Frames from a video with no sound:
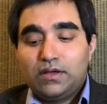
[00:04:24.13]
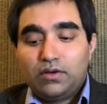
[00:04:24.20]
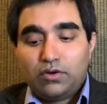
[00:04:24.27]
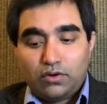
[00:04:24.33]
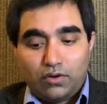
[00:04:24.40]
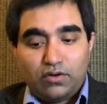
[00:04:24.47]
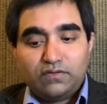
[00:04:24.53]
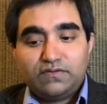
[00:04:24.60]

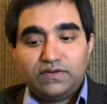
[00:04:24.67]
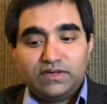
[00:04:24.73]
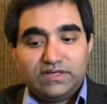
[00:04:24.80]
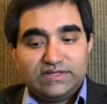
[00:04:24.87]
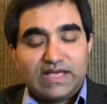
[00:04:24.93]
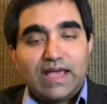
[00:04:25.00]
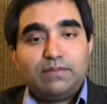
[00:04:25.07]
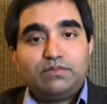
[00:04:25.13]
or often
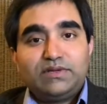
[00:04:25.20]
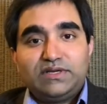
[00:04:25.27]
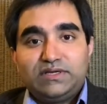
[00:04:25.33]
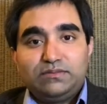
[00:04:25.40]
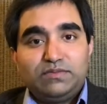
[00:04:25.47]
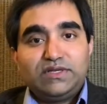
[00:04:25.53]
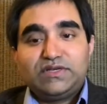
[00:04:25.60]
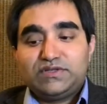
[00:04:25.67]
is
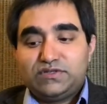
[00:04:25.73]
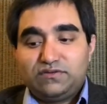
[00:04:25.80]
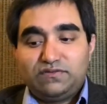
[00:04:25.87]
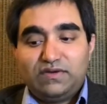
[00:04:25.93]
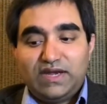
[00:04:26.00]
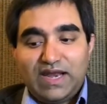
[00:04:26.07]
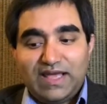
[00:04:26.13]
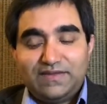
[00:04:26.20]
apparent because of
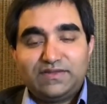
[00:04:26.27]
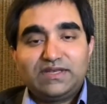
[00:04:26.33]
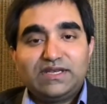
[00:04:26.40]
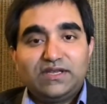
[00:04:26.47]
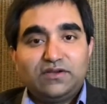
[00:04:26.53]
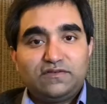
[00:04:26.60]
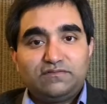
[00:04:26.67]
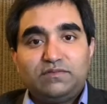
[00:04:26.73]

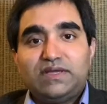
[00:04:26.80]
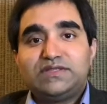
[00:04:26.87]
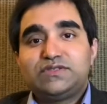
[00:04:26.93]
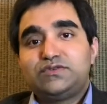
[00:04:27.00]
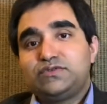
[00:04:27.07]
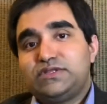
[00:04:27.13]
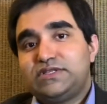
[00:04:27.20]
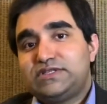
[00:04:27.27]
lengthening of
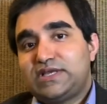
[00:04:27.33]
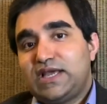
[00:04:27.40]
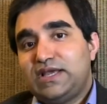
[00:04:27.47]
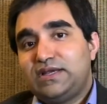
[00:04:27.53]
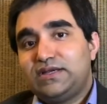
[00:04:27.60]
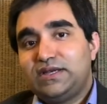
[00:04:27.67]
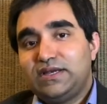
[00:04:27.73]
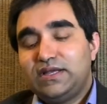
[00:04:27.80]
menstrual
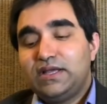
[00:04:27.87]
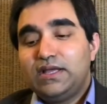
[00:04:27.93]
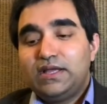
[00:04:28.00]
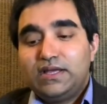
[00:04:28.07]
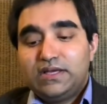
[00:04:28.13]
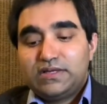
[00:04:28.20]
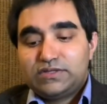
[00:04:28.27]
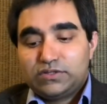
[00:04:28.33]
cycle.
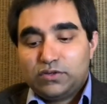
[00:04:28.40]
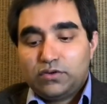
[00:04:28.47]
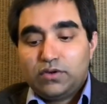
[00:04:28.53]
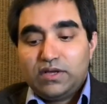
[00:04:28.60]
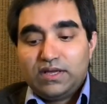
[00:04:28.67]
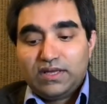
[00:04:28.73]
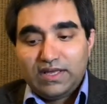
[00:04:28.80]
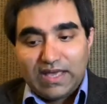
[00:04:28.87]
So,
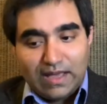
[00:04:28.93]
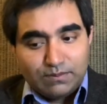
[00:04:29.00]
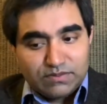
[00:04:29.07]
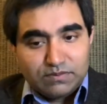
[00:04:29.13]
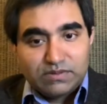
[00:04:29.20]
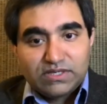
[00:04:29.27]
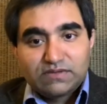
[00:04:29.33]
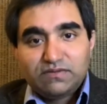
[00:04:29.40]
gaps
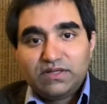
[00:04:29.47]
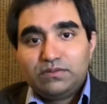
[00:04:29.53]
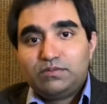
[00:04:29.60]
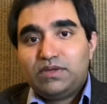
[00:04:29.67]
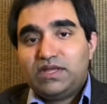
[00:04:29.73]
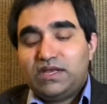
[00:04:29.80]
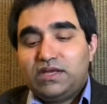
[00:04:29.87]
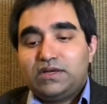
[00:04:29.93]
between
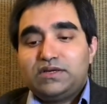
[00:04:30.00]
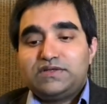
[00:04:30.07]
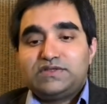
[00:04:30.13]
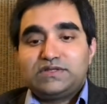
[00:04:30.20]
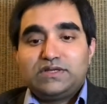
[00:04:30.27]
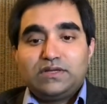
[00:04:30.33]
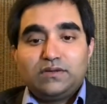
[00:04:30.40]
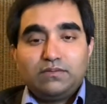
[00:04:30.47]

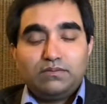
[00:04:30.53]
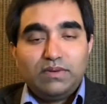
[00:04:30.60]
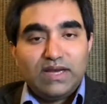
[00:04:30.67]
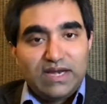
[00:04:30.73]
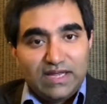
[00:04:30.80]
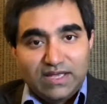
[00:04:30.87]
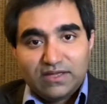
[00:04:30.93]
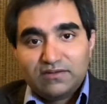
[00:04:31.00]
periods,
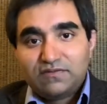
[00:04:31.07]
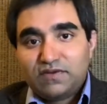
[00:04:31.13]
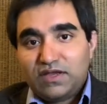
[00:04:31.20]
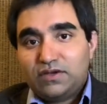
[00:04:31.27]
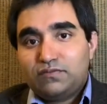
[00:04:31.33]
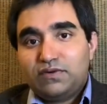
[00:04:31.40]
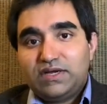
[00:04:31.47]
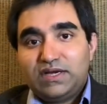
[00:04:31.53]
bleeding
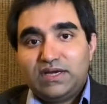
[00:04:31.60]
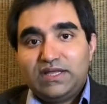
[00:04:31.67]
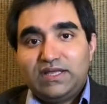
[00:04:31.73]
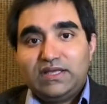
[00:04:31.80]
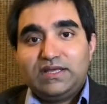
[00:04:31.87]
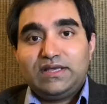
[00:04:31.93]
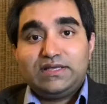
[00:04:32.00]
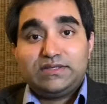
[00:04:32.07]

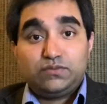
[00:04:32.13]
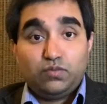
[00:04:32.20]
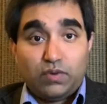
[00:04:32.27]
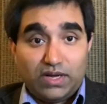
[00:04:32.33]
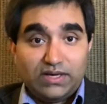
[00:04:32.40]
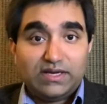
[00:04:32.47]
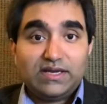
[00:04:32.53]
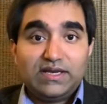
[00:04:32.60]
infrequently is
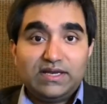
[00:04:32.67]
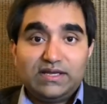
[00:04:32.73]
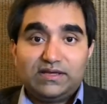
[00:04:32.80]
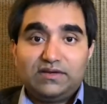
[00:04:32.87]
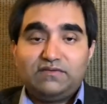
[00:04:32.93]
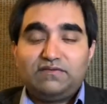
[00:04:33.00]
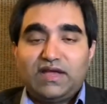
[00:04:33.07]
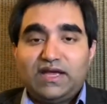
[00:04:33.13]
one clinical
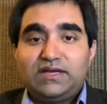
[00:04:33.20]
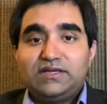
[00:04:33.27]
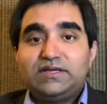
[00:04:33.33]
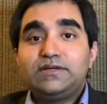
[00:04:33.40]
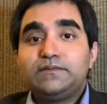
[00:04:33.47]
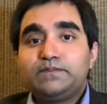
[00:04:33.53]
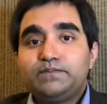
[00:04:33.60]
factor.